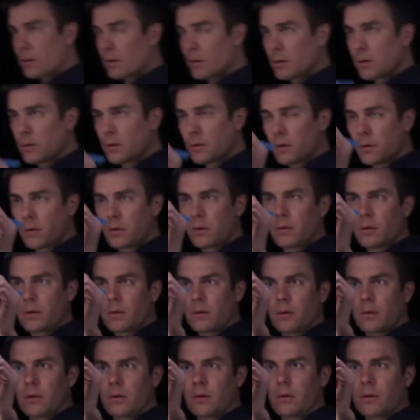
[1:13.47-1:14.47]

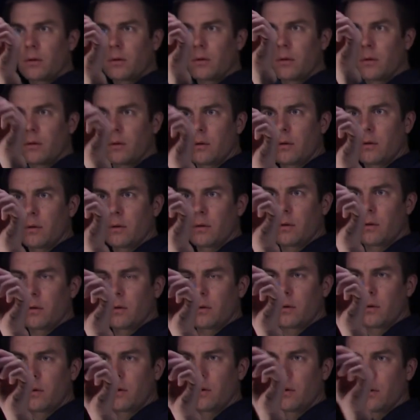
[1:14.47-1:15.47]

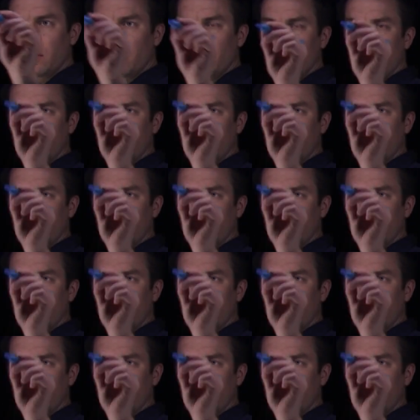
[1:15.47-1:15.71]
[no speech]